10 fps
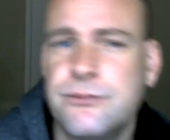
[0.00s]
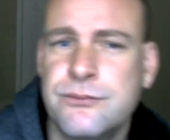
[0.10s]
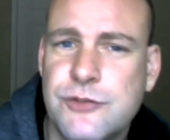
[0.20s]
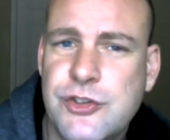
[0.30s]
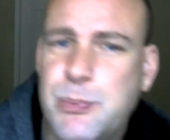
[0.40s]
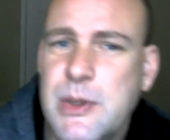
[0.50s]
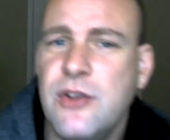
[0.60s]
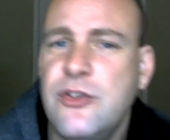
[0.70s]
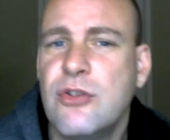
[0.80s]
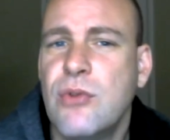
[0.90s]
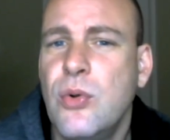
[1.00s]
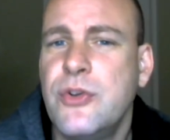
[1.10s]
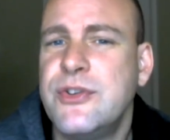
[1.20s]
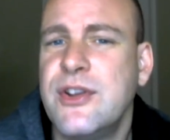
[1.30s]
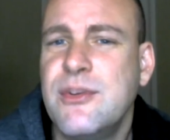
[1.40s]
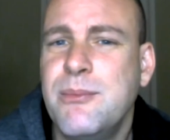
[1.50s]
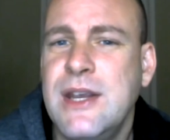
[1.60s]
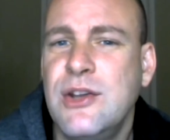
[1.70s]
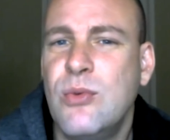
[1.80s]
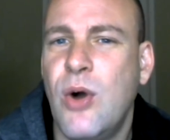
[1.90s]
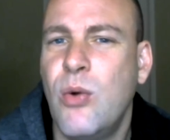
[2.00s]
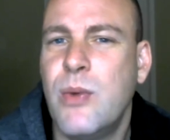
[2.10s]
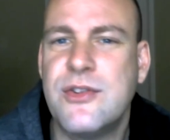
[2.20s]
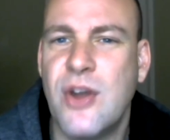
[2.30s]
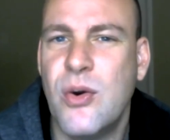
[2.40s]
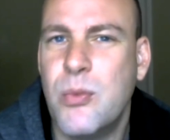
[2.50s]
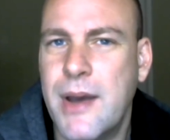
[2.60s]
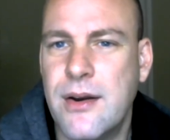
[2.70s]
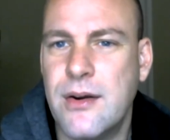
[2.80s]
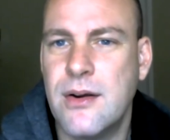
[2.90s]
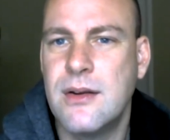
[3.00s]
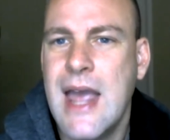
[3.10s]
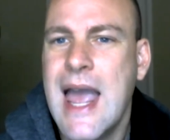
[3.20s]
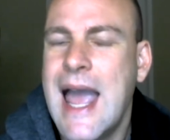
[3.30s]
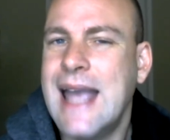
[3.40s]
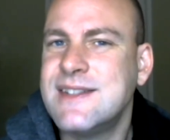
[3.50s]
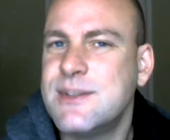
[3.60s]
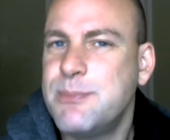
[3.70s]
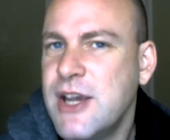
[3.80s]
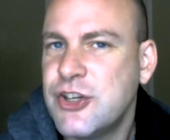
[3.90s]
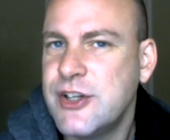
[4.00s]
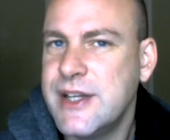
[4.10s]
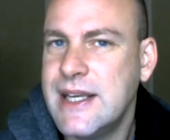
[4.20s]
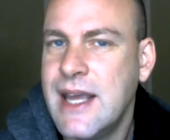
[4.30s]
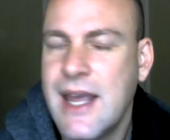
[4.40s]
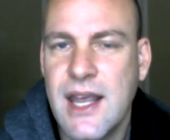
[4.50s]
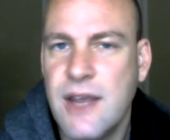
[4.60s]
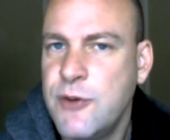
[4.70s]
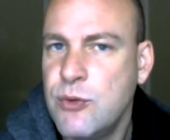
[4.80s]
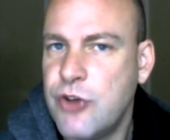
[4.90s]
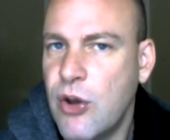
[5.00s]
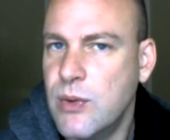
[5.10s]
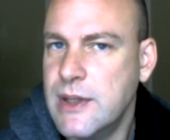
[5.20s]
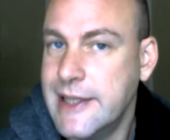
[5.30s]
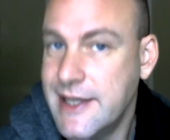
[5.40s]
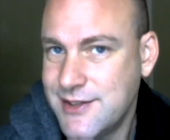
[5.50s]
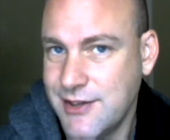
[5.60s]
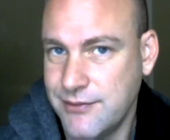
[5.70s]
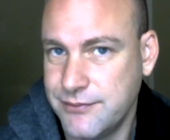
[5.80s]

Just because you're older doesn't mean you always know better, especially if you don't listen.